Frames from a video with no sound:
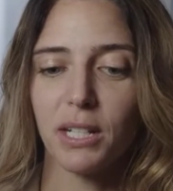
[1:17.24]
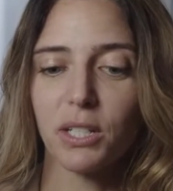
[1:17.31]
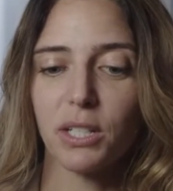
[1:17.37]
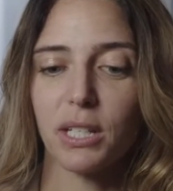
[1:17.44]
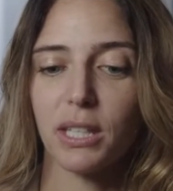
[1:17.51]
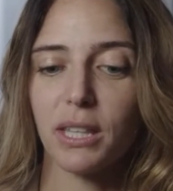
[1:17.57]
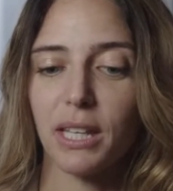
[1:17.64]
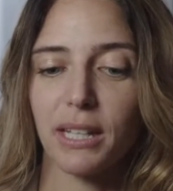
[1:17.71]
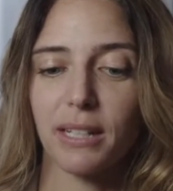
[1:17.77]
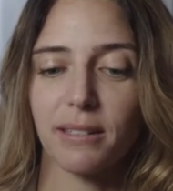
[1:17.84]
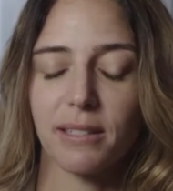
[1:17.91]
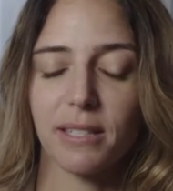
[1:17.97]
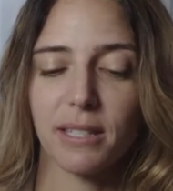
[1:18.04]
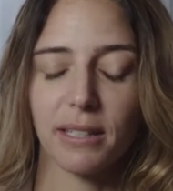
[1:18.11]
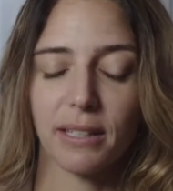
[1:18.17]
to
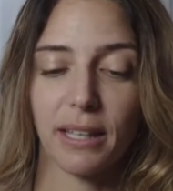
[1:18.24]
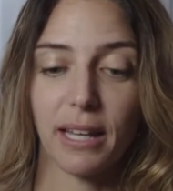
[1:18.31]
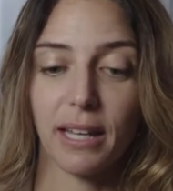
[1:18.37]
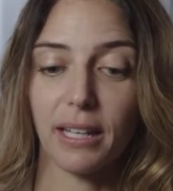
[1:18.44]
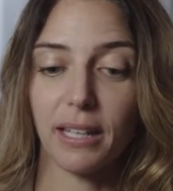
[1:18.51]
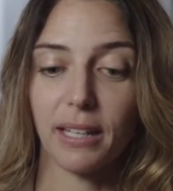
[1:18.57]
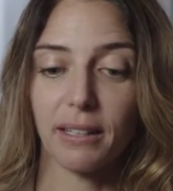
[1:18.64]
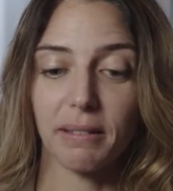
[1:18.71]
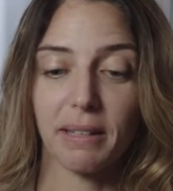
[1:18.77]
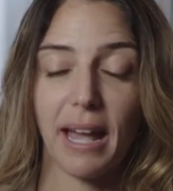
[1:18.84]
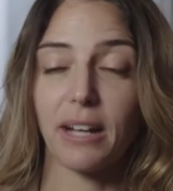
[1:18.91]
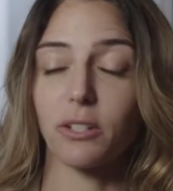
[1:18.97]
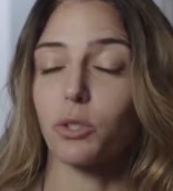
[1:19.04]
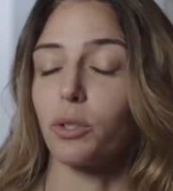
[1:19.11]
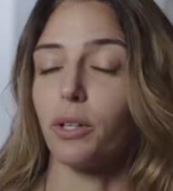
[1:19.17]
things like
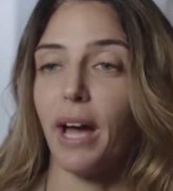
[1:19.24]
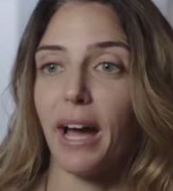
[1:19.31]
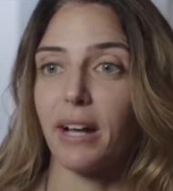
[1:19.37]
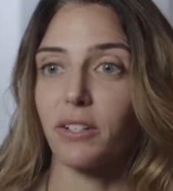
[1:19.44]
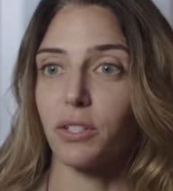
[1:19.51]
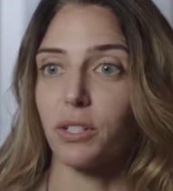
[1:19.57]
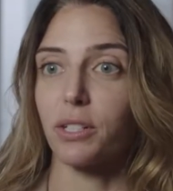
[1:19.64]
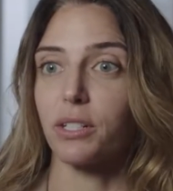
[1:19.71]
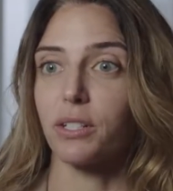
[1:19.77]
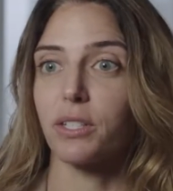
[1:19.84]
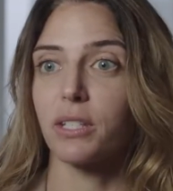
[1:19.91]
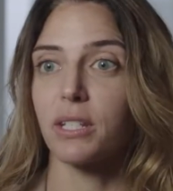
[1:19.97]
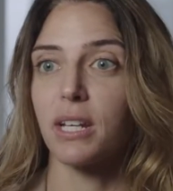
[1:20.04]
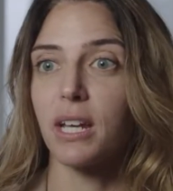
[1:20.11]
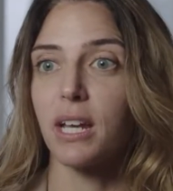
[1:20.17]
natural hazards